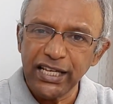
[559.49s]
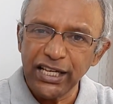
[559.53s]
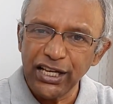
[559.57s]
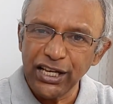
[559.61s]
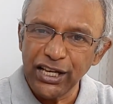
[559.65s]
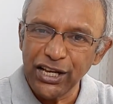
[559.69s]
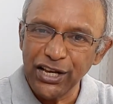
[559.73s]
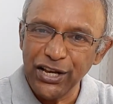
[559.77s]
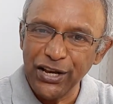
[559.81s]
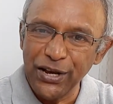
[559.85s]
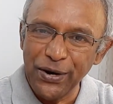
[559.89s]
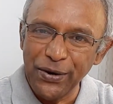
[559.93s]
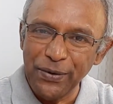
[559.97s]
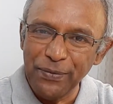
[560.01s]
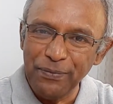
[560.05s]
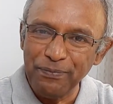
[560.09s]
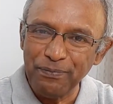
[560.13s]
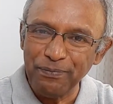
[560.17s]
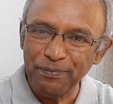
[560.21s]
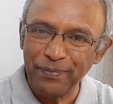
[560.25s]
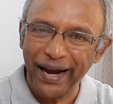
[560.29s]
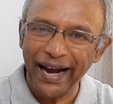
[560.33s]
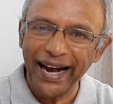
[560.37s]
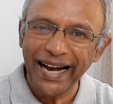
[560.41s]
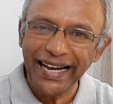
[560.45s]

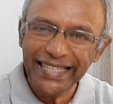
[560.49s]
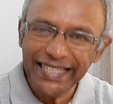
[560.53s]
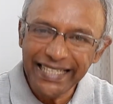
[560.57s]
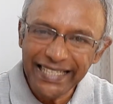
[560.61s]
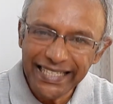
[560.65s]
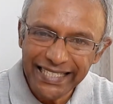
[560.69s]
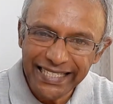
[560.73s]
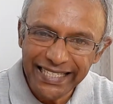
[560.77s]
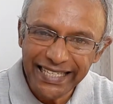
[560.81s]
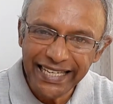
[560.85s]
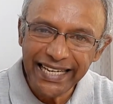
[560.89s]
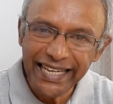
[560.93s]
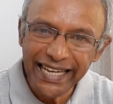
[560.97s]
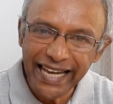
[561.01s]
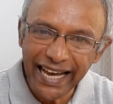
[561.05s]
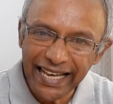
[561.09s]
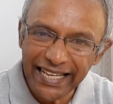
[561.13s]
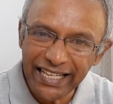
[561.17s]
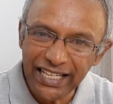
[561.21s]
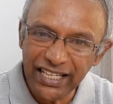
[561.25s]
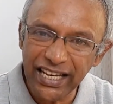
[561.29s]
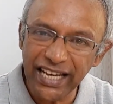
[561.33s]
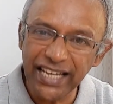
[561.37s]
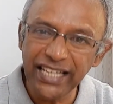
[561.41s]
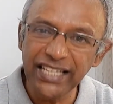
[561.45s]
humanity
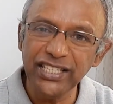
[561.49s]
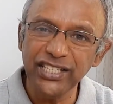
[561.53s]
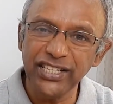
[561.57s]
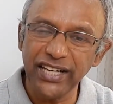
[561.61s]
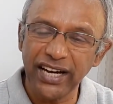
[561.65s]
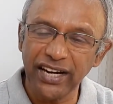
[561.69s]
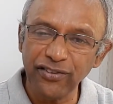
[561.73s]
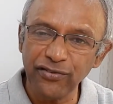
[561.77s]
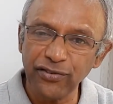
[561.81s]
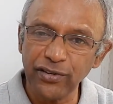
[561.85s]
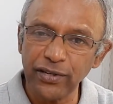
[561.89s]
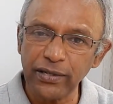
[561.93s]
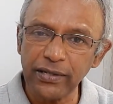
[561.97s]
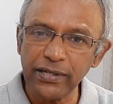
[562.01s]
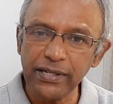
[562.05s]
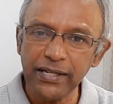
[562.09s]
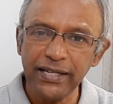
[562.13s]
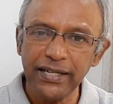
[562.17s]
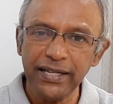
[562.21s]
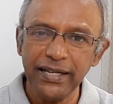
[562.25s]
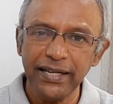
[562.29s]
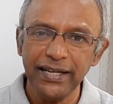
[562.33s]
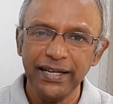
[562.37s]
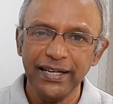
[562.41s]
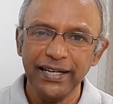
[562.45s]
and in general,
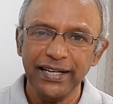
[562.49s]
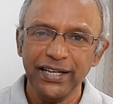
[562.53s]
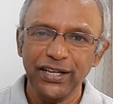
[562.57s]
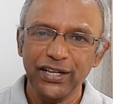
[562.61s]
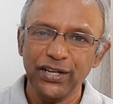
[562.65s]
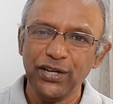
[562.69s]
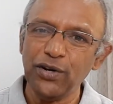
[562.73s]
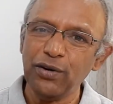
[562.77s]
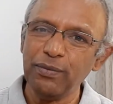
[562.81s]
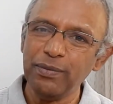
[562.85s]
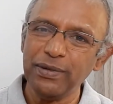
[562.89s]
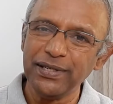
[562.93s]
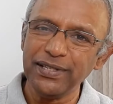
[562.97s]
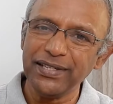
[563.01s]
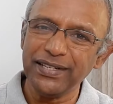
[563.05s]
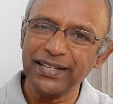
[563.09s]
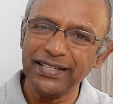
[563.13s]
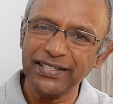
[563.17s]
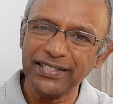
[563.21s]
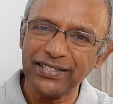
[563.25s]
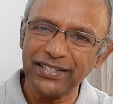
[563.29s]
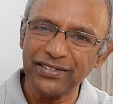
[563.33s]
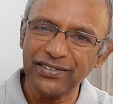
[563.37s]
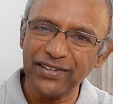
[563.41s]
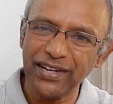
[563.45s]
human
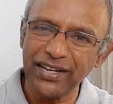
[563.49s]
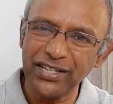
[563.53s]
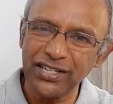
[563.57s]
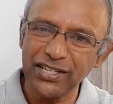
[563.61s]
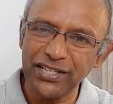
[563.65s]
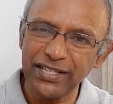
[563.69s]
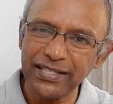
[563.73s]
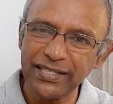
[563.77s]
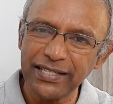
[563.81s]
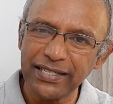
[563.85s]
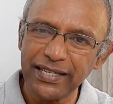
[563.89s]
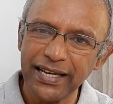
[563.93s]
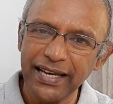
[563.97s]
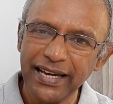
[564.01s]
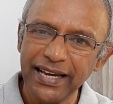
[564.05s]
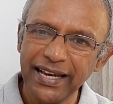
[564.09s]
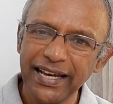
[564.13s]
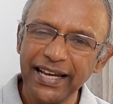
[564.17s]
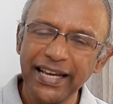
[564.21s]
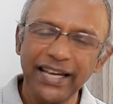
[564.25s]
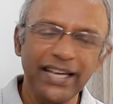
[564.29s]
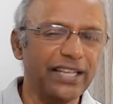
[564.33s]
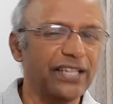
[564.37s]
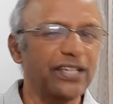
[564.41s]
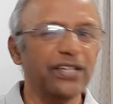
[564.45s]
considerations,
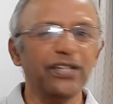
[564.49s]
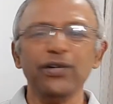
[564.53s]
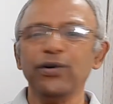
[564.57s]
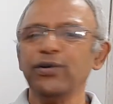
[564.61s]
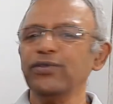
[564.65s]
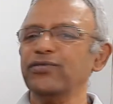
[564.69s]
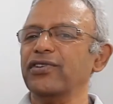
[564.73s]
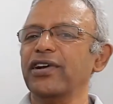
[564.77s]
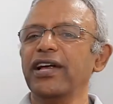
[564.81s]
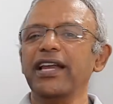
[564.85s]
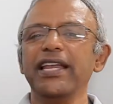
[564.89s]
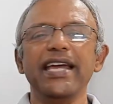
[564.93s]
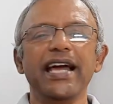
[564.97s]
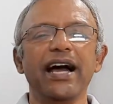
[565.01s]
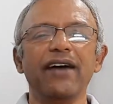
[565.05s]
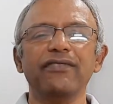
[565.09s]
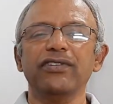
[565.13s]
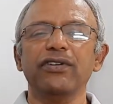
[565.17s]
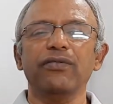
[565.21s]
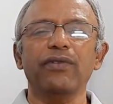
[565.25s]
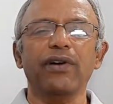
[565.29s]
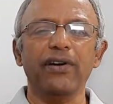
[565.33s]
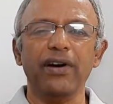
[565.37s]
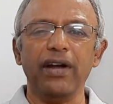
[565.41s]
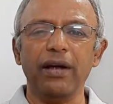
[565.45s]
you don't really have to
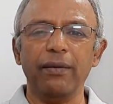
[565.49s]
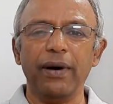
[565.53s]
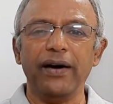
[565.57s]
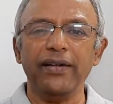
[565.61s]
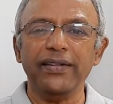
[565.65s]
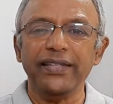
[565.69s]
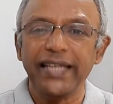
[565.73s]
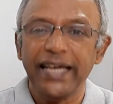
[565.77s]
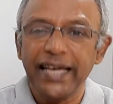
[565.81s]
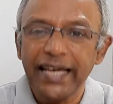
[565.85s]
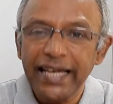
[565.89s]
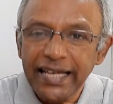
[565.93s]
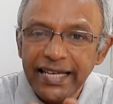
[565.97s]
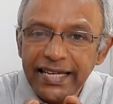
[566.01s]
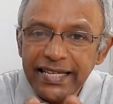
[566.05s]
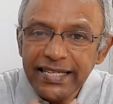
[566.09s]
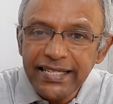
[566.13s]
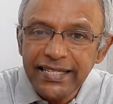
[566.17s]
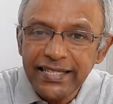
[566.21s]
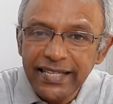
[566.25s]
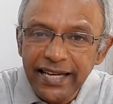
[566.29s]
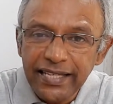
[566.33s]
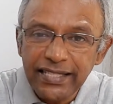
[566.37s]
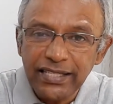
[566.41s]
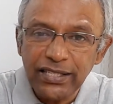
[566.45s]
worry about
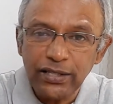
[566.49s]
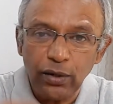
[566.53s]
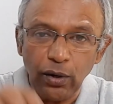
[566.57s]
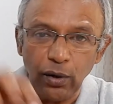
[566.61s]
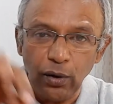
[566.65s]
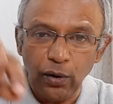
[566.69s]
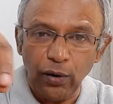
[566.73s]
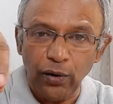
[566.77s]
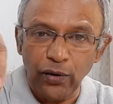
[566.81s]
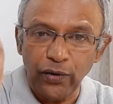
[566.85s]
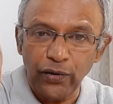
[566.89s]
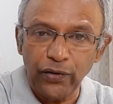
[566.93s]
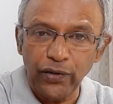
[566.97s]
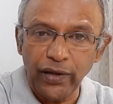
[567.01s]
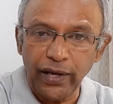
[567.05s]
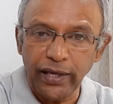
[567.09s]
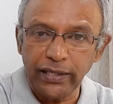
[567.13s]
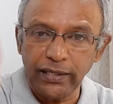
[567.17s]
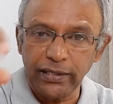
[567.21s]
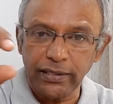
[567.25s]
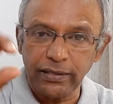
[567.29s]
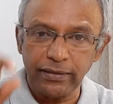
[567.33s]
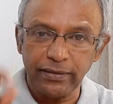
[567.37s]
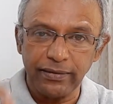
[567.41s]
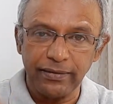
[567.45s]
this or
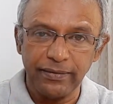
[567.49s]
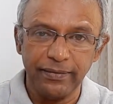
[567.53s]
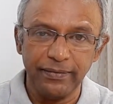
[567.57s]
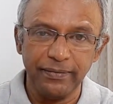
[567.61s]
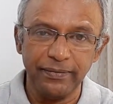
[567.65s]
this.